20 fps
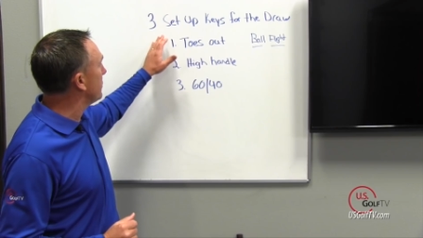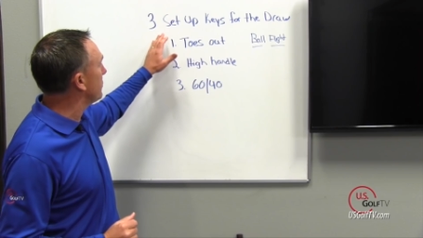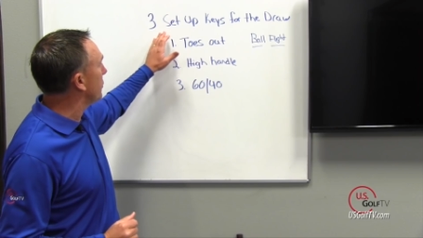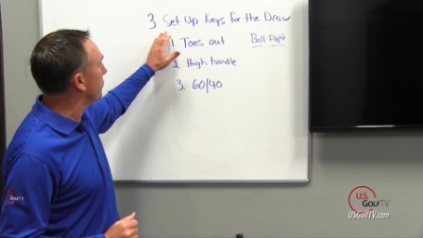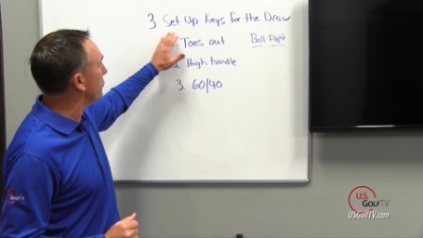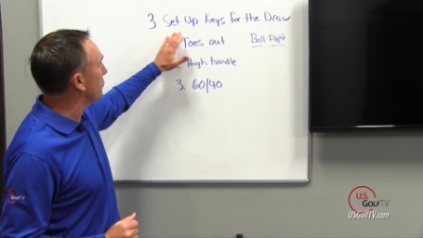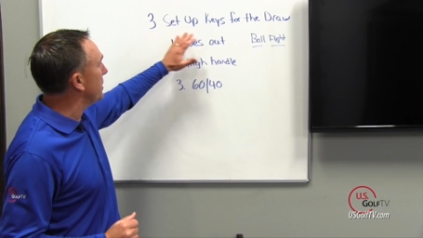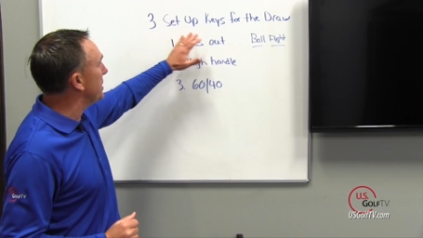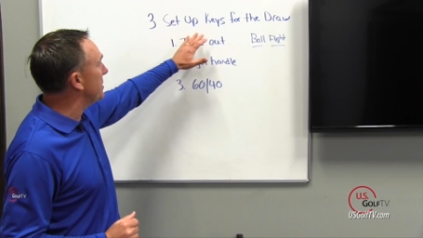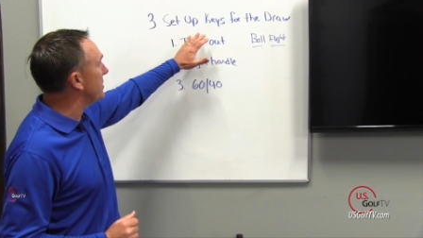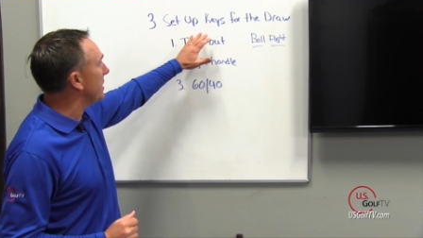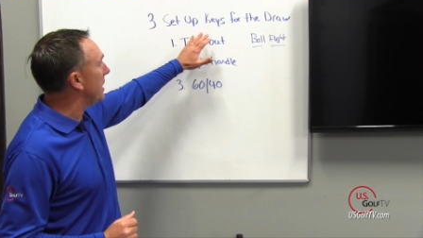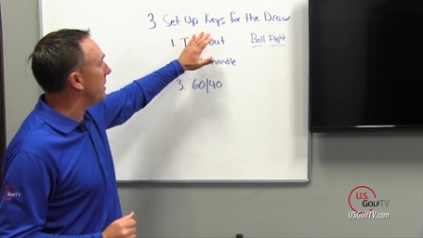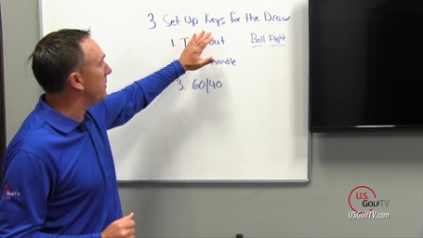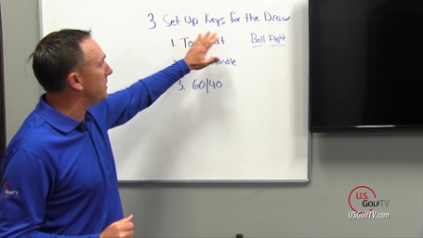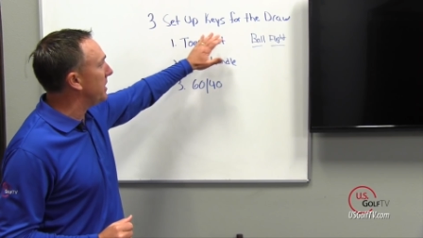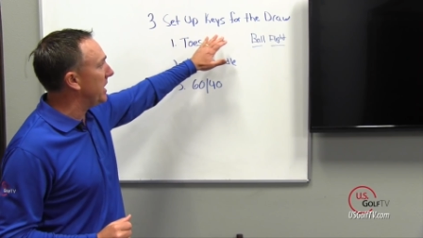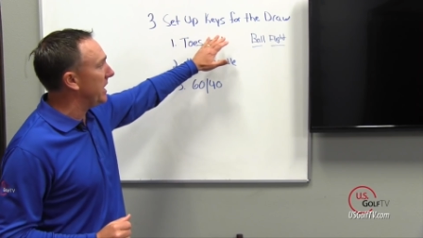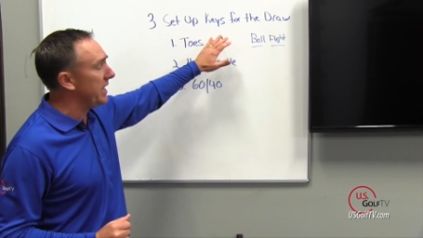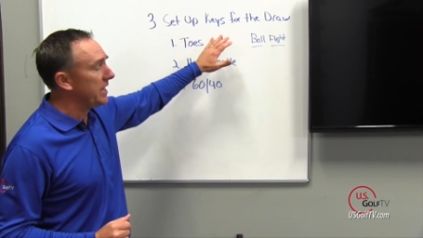here, the 3
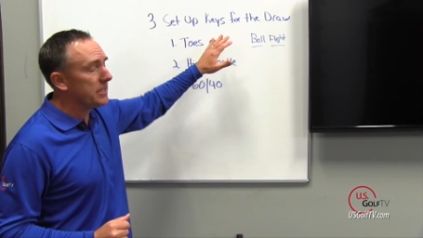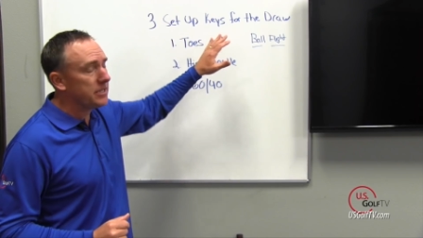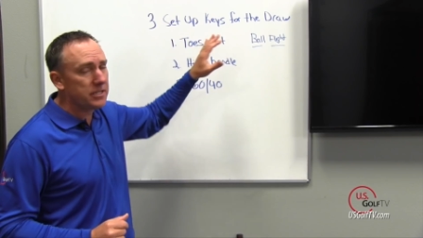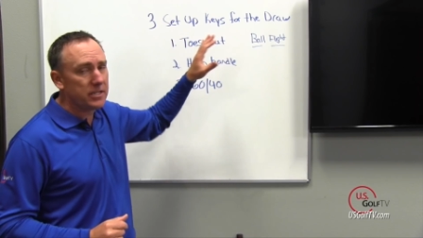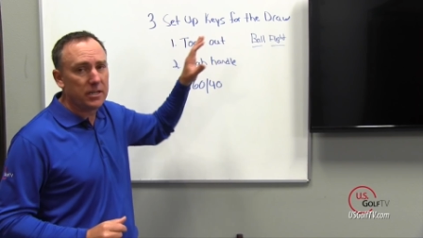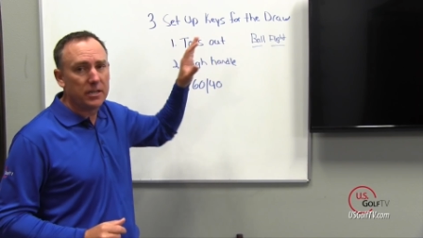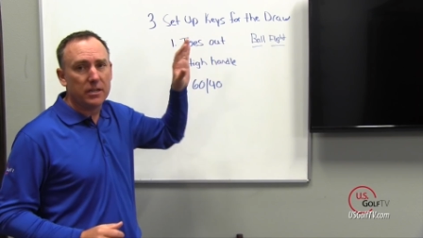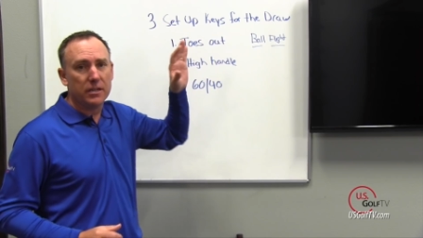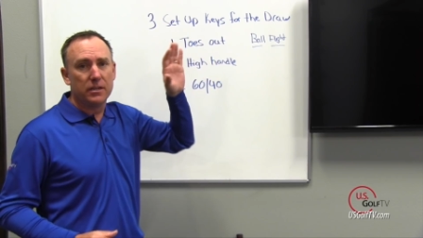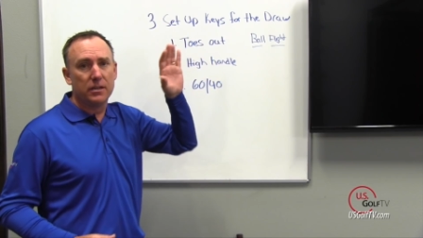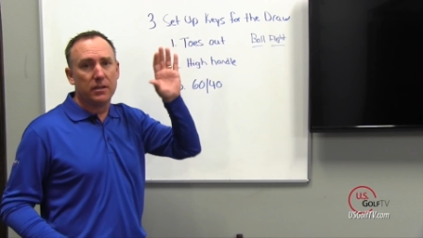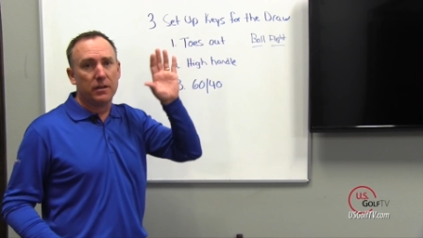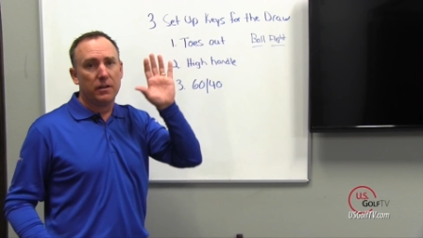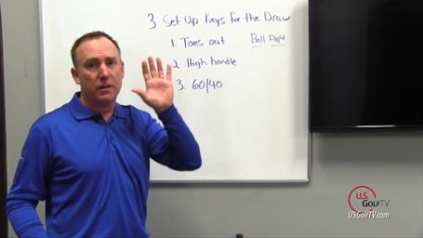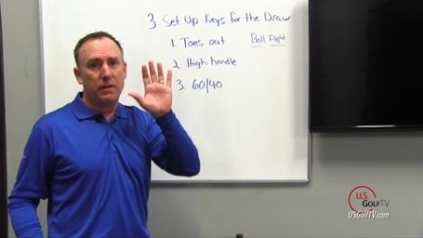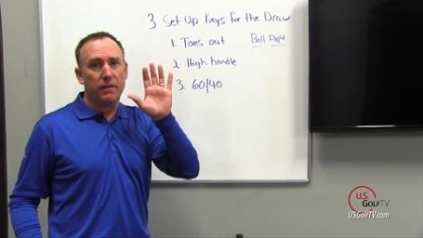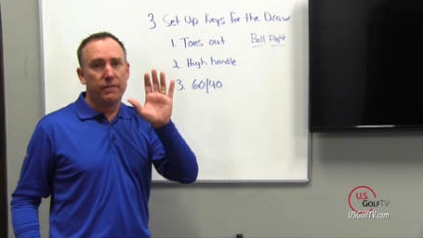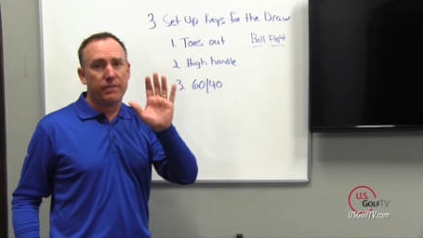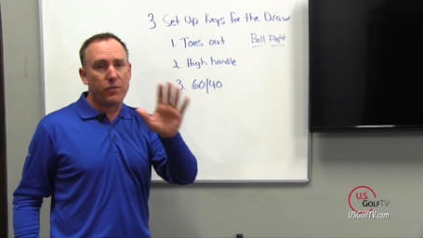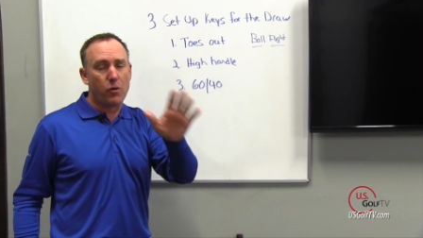setup keys
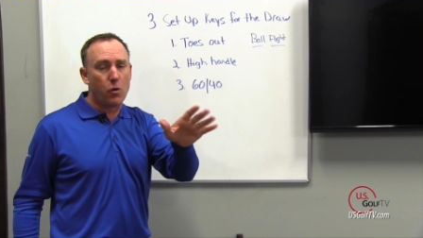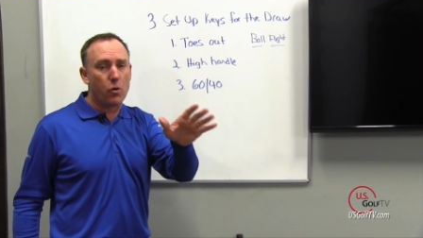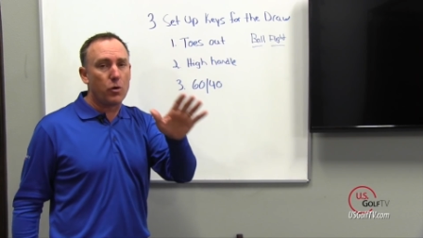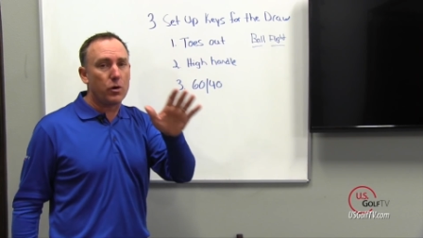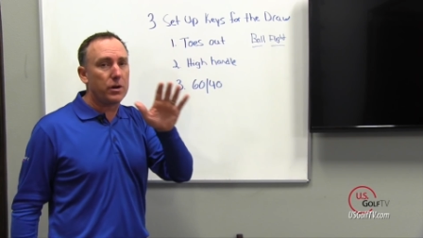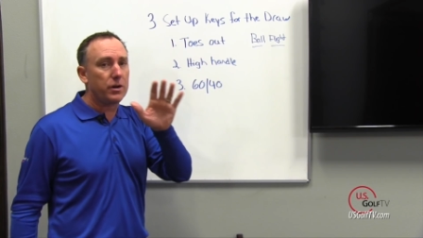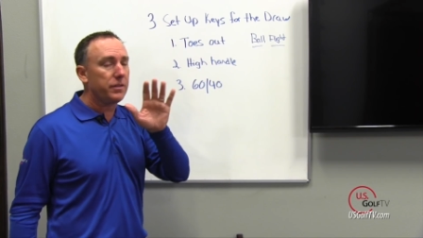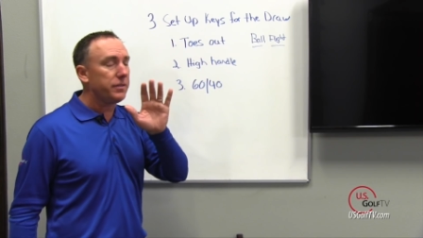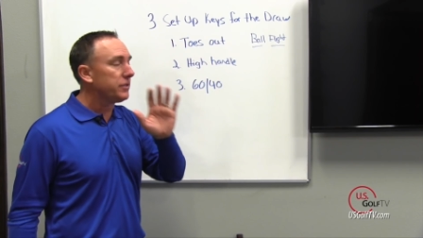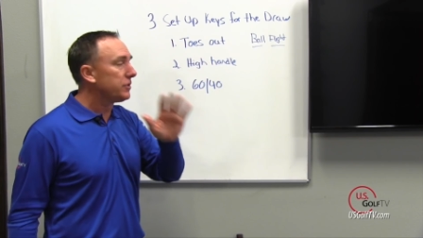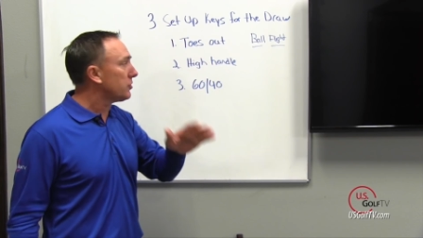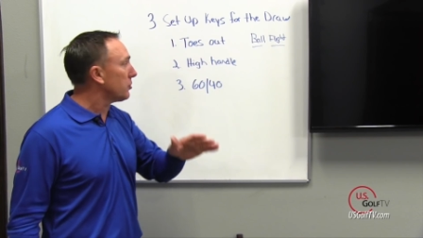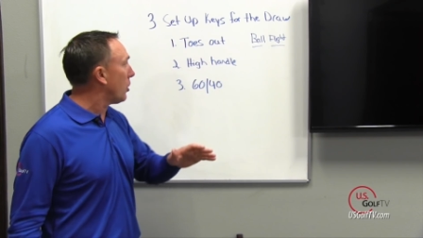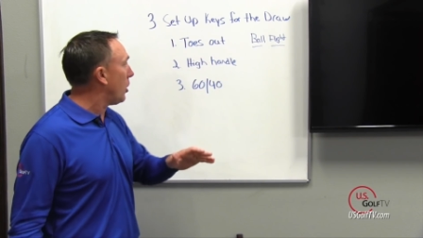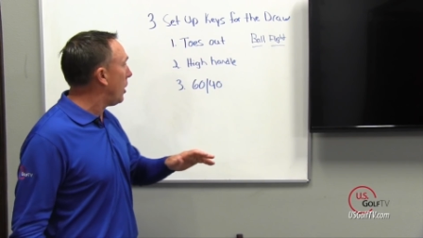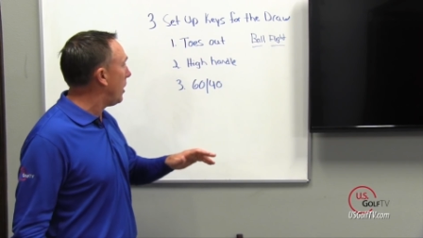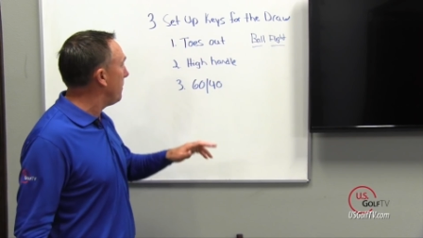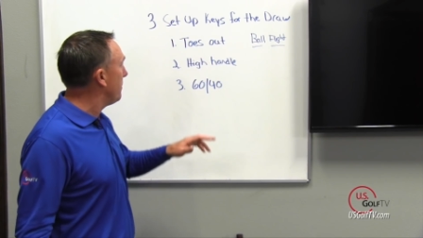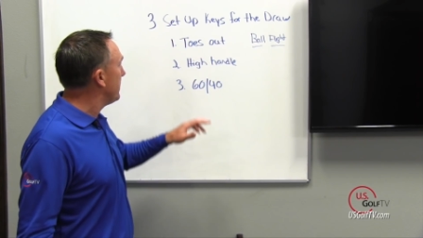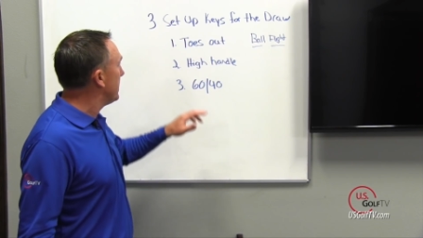for the
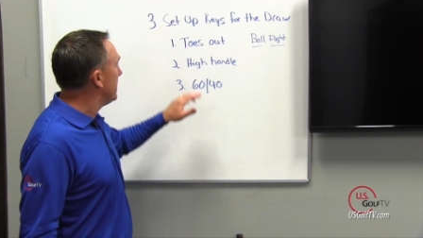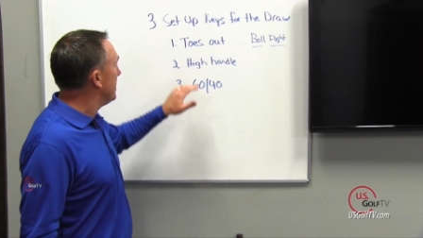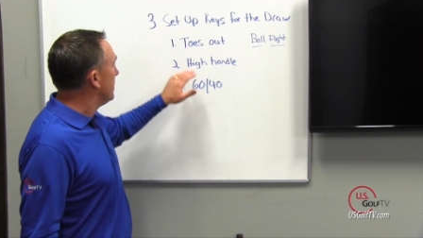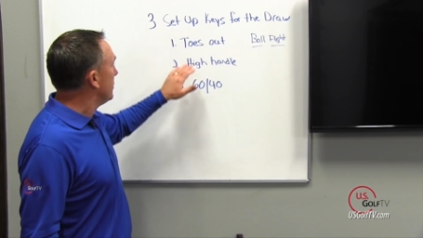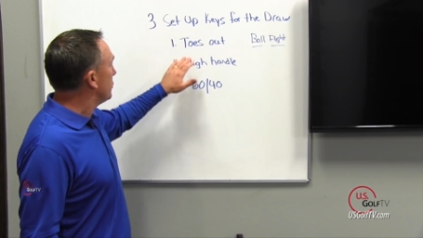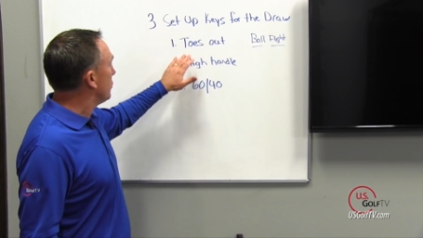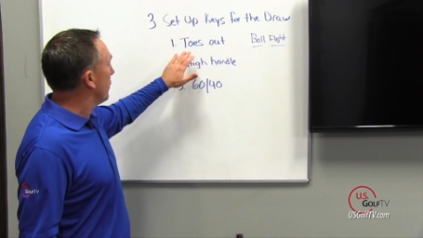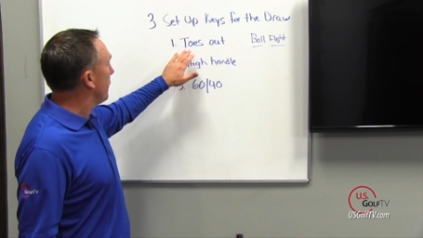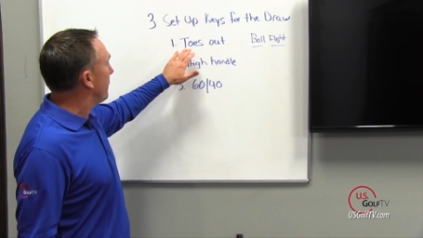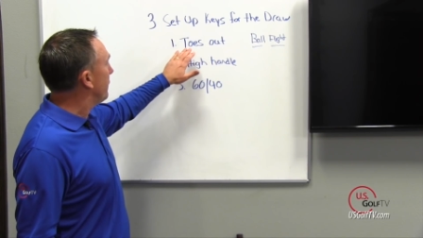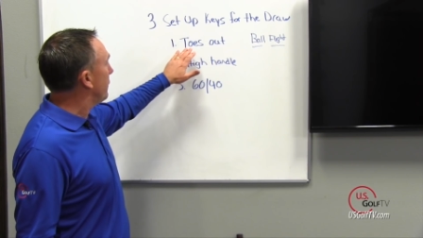draw. So the